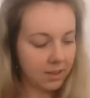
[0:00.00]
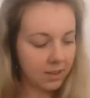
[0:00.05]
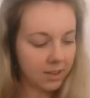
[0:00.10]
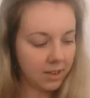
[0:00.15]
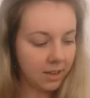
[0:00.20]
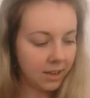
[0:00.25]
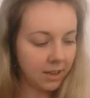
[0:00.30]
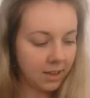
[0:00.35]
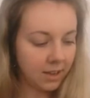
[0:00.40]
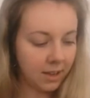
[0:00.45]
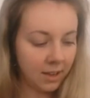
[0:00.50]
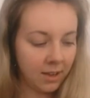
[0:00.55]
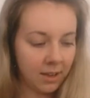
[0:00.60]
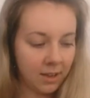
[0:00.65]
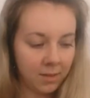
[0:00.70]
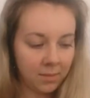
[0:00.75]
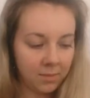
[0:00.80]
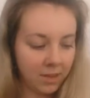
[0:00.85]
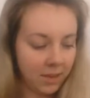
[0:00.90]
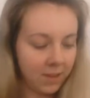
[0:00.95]
I
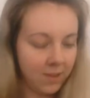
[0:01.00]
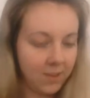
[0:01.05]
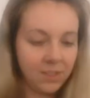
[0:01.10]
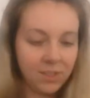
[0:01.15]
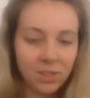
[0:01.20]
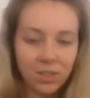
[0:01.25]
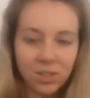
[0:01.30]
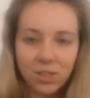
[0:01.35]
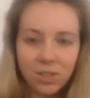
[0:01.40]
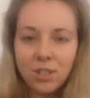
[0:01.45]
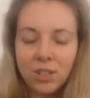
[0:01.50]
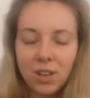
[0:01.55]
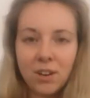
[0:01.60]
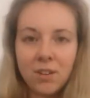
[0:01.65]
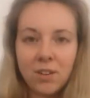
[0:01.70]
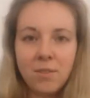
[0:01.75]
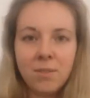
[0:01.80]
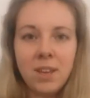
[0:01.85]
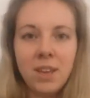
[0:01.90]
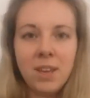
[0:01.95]
am going to
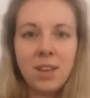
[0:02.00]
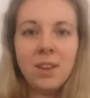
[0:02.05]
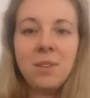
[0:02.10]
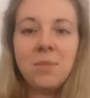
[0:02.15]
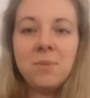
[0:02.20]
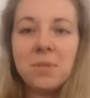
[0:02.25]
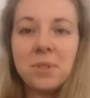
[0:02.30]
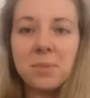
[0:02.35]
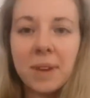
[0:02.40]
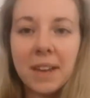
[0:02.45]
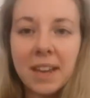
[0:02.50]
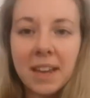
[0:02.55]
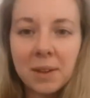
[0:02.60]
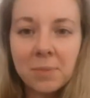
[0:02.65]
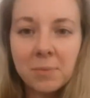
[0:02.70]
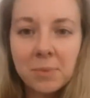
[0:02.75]
show you with my camera